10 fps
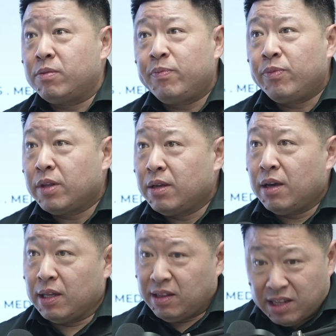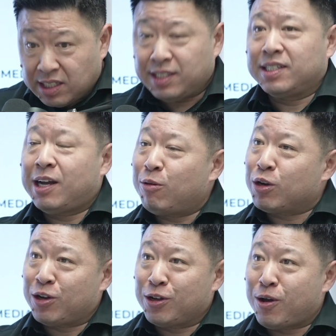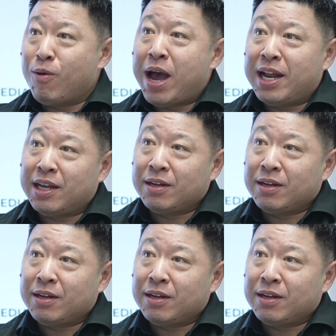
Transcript: And this is how we're going to go at it.